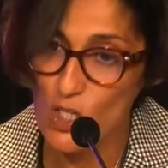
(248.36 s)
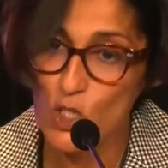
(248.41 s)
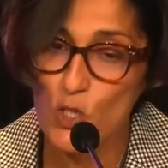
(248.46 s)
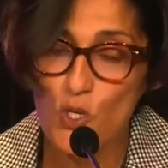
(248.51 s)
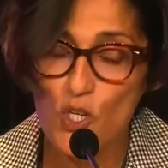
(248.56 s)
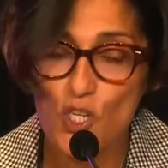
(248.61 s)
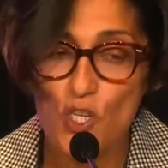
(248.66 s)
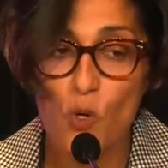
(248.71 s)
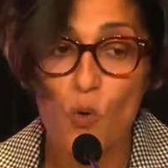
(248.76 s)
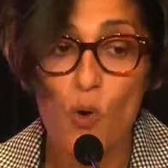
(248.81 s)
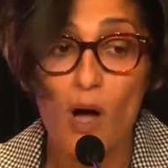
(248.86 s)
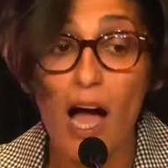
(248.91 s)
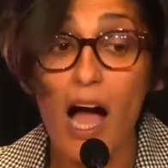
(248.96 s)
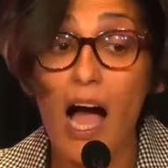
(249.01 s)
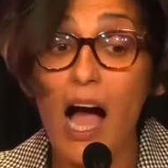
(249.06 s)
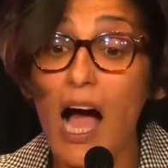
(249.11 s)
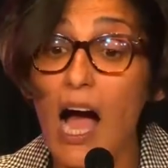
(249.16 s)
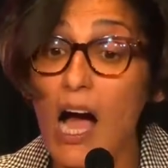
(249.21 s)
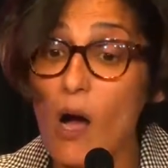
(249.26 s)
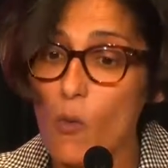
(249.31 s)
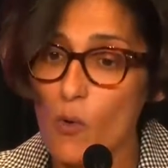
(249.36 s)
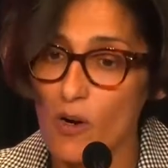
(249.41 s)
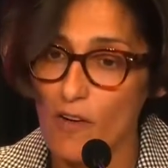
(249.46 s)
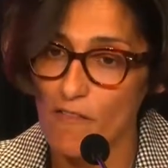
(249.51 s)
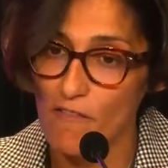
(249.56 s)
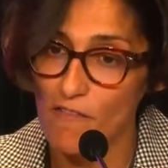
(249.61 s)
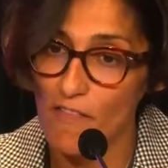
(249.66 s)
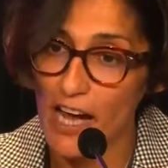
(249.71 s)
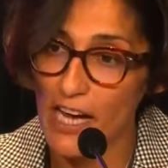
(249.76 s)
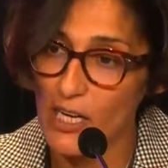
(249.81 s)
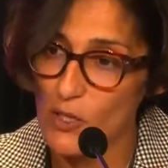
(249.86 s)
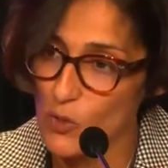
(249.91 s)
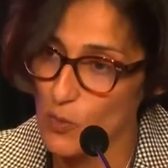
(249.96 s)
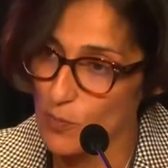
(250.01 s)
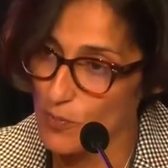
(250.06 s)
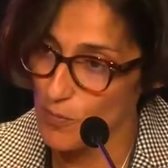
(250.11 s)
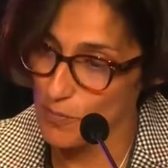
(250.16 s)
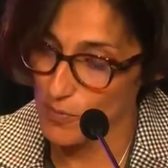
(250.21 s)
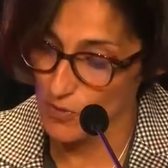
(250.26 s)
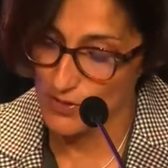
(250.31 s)
to show our value
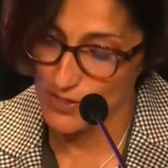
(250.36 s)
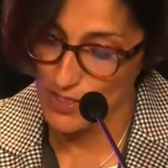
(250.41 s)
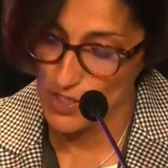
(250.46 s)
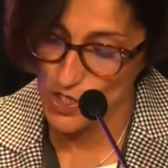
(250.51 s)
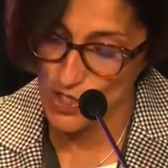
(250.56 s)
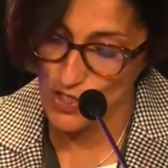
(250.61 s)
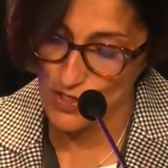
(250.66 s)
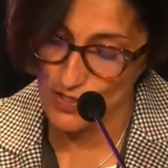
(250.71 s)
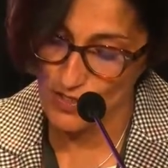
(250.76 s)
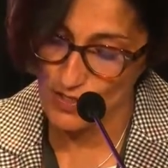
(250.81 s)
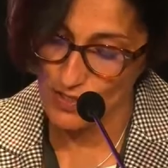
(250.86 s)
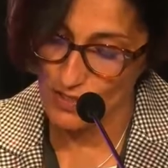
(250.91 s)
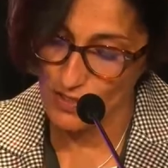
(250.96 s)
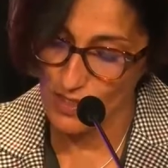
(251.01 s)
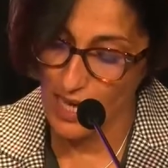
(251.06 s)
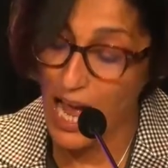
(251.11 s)
proposition